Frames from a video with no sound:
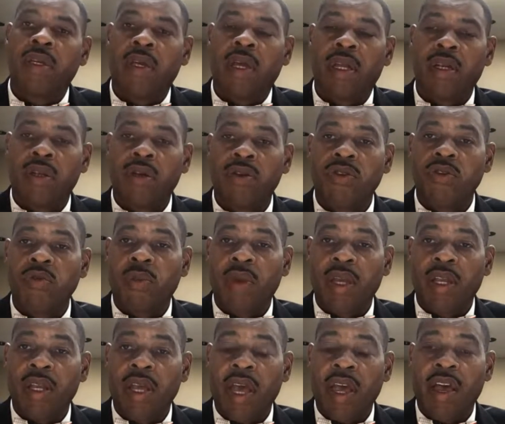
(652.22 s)
I know you
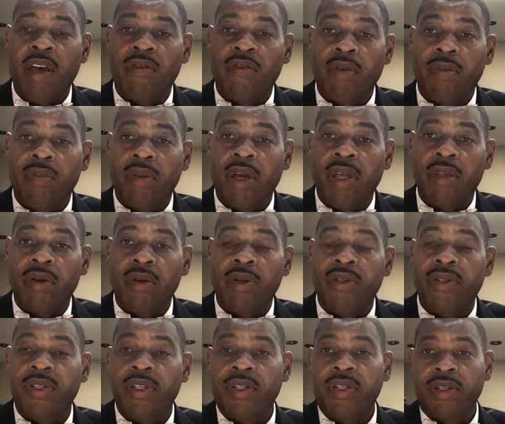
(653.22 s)
may have a brother or
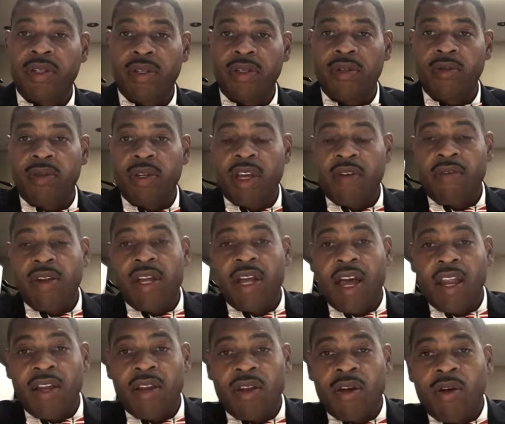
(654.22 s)
sister you never
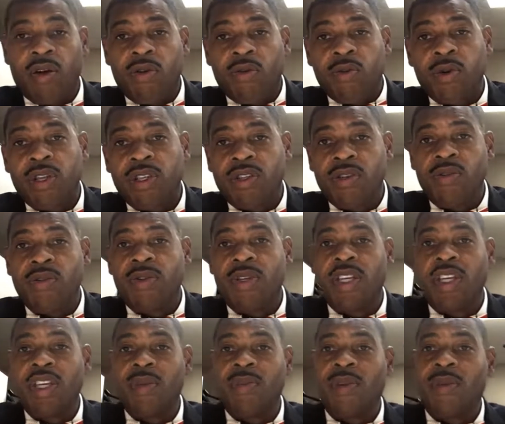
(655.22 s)
got along with, you
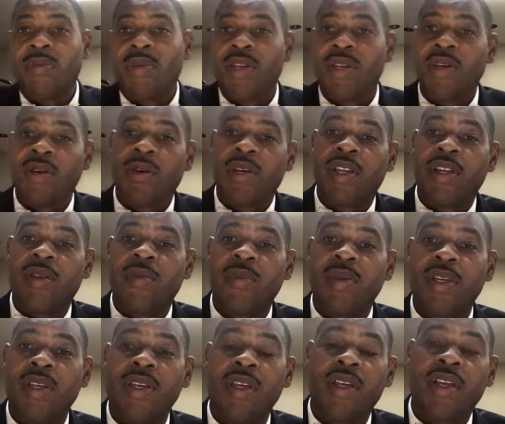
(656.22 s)
deem to be your
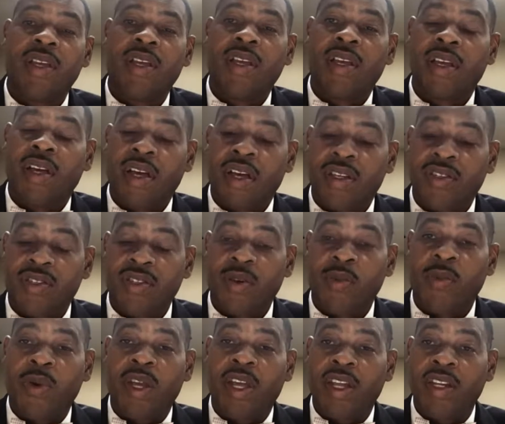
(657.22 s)
enemy
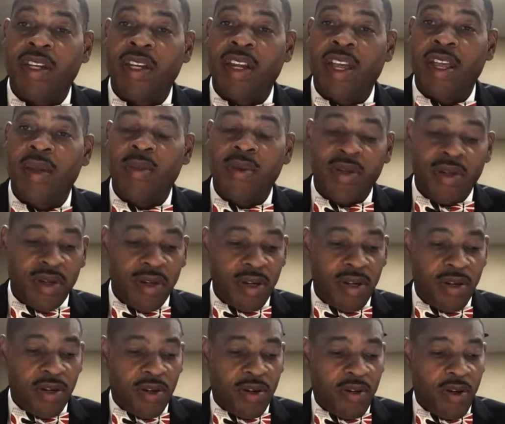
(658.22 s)
somewhere in the
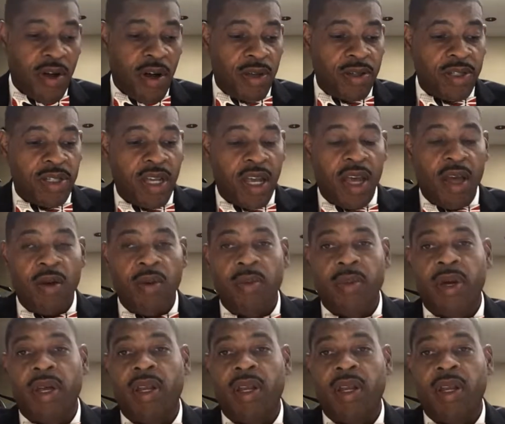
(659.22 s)
neighborhood or across town.